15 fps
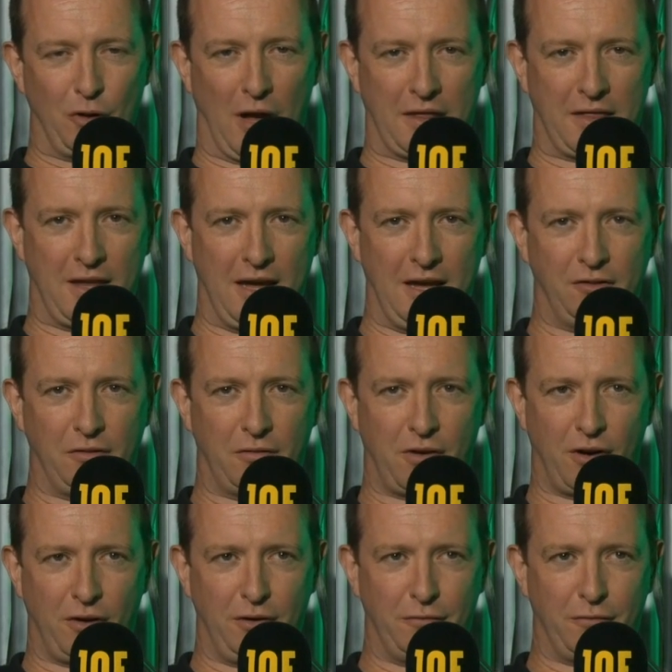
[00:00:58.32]
at the age of
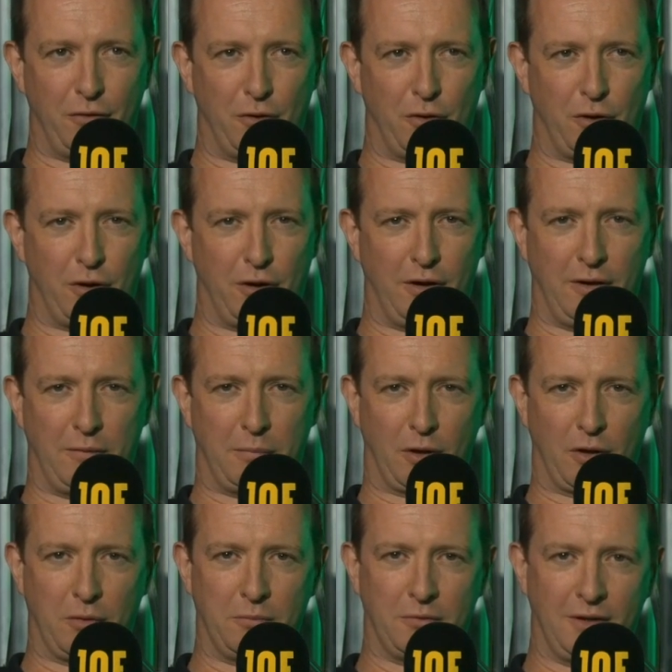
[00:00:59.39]
34 it
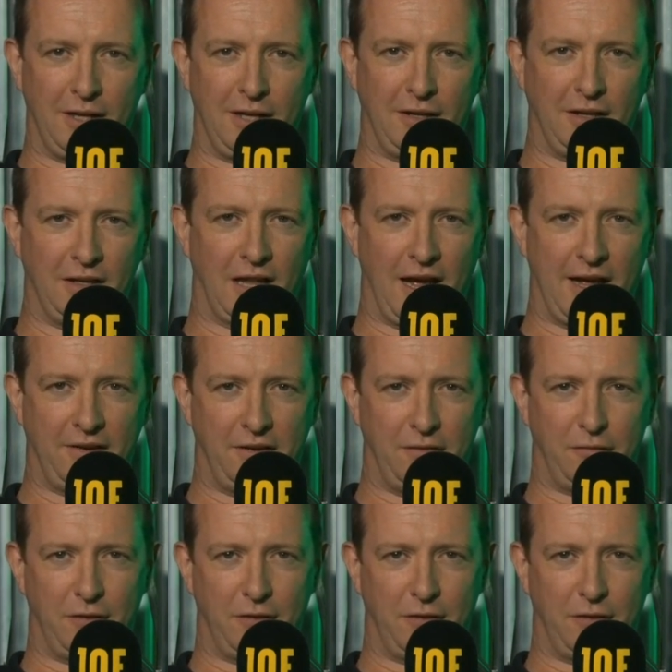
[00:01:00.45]
becomes a leading light in